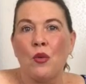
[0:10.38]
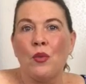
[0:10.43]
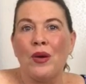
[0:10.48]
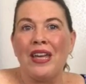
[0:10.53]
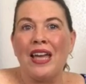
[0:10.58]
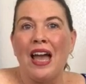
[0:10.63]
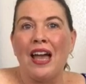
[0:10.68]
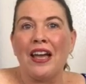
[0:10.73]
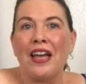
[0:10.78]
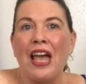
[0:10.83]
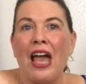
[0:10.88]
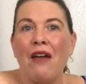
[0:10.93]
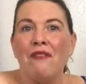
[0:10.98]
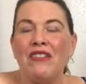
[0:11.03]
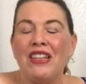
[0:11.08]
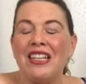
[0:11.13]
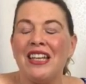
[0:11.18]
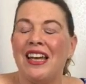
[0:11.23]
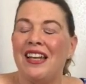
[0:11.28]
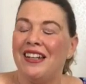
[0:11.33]
we are
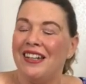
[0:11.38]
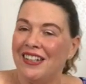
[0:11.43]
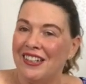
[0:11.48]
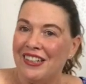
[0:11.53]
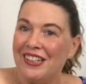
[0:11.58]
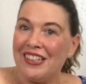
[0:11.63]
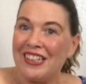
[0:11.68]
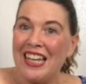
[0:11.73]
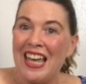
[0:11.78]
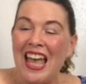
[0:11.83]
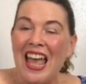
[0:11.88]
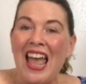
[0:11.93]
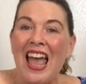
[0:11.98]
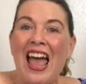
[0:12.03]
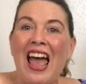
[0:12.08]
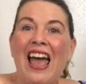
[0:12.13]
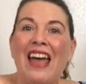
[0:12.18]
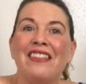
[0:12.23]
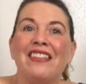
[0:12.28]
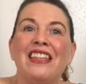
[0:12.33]
having a look
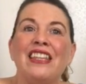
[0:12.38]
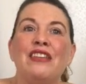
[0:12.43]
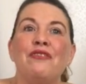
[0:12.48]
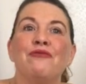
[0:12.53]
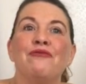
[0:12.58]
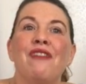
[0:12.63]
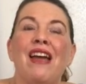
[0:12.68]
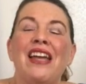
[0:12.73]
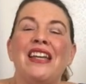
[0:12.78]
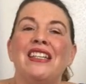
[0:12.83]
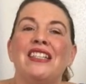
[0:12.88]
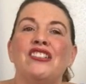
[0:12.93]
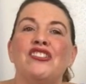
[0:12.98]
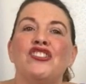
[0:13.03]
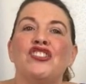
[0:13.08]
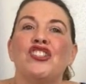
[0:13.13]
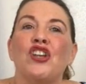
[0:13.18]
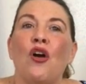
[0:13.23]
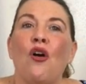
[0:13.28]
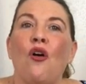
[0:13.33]
at the
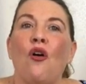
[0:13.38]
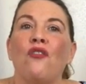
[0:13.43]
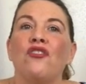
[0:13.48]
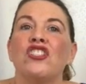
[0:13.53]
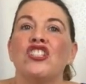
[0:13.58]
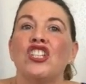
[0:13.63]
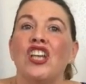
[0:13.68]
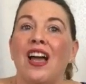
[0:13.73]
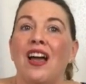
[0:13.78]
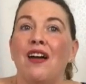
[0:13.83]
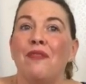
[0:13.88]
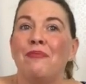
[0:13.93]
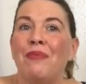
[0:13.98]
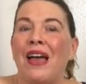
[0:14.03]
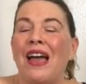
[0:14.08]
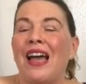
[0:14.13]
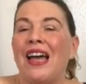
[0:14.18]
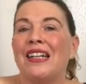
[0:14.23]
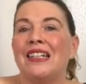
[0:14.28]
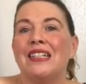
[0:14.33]
range of charm
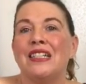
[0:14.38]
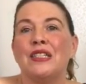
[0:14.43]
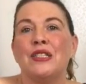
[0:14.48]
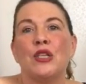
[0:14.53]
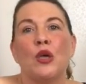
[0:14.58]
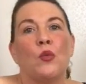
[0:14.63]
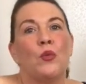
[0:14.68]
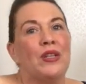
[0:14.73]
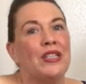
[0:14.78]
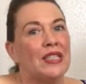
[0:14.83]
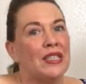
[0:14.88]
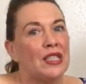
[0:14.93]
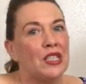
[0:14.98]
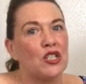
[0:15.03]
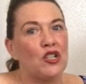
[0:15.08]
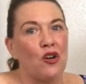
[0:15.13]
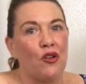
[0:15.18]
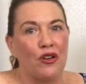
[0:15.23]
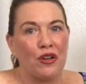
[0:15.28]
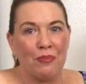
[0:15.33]
patterns we
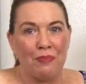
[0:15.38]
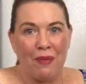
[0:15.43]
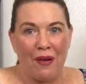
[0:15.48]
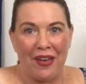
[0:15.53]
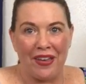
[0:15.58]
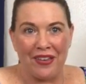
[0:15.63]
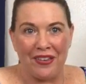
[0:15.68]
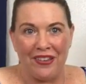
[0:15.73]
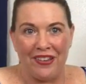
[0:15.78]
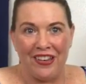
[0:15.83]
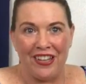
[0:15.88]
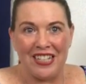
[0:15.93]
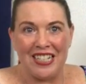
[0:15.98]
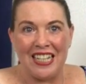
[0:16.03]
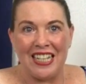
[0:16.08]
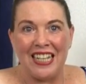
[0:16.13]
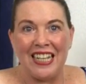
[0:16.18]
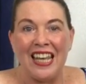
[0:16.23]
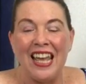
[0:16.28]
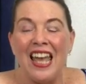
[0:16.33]
stock by
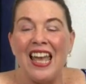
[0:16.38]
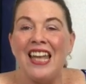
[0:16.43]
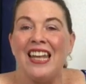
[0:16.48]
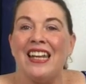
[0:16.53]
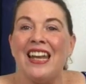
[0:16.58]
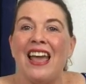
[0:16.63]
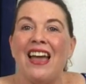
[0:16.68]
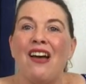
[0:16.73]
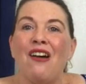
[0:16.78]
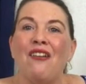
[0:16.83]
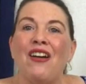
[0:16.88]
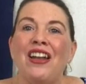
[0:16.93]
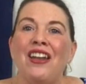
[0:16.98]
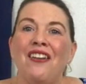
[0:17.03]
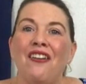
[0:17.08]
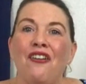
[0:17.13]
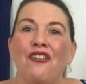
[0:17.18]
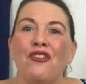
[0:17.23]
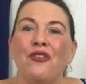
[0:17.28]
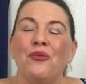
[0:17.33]
Gertie. Now,
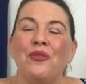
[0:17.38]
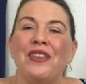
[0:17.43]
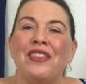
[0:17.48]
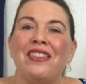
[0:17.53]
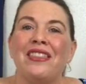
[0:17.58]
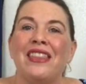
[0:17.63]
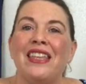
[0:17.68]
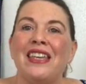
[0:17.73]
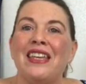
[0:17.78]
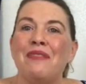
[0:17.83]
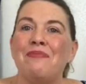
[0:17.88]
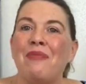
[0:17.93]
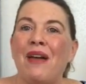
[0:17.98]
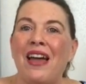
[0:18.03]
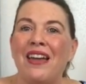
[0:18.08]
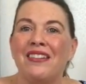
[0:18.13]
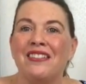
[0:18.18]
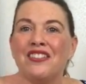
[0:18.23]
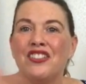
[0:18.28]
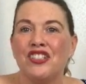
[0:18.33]
along with the
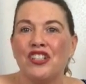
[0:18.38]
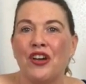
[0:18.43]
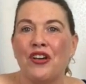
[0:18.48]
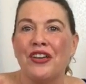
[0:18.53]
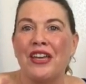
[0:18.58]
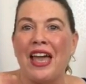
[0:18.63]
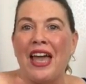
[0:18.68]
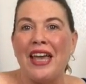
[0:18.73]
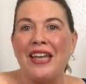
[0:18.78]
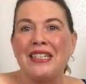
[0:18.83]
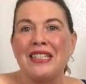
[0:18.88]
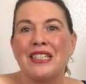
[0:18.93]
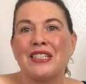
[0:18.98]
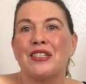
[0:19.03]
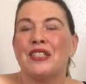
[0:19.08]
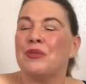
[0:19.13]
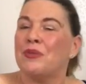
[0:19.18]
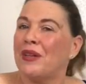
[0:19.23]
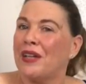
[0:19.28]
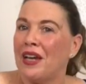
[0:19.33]
pattern showcase,
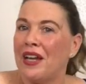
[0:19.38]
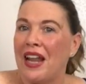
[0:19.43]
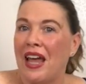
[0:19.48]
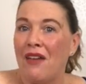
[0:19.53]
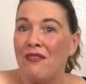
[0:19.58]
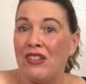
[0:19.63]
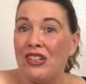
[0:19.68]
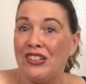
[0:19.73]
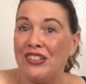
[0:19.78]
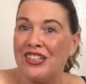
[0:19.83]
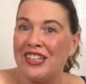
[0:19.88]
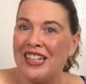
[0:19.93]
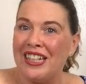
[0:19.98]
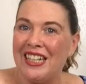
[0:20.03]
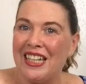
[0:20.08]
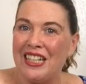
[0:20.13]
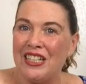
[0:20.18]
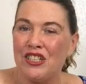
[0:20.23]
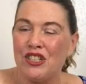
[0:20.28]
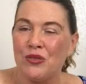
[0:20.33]
because we're going to have a look
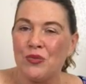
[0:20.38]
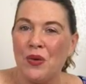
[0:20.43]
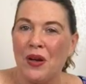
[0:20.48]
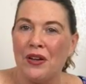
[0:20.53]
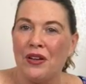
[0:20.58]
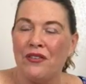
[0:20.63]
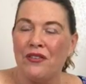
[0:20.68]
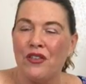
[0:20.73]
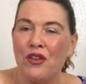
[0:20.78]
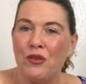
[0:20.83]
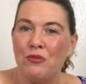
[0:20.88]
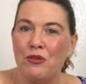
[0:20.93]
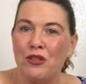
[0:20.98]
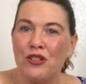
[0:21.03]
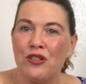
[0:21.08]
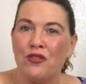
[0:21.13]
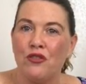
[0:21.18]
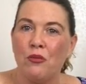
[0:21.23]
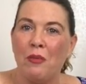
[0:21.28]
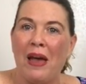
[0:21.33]
at each one of her
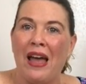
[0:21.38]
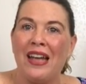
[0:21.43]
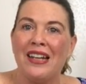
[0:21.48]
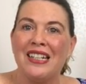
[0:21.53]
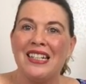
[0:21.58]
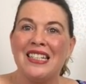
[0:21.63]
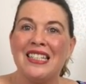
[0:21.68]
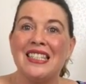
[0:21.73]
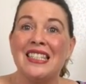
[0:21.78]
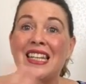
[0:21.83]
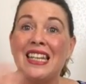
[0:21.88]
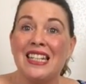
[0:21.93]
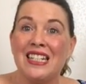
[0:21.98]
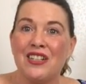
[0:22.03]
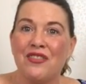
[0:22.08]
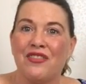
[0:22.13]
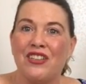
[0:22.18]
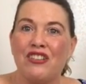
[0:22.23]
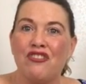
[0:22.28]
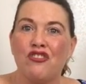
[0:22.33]
beautiful patterns
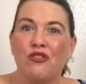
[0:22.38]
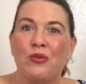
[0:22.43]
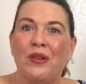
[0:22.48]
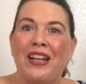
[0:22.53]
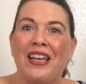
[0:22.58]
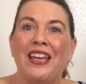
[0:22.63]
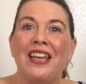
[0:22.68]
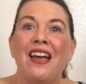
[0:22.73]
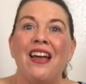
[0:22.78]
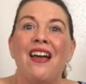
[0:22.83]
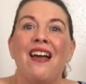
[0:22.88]
individually,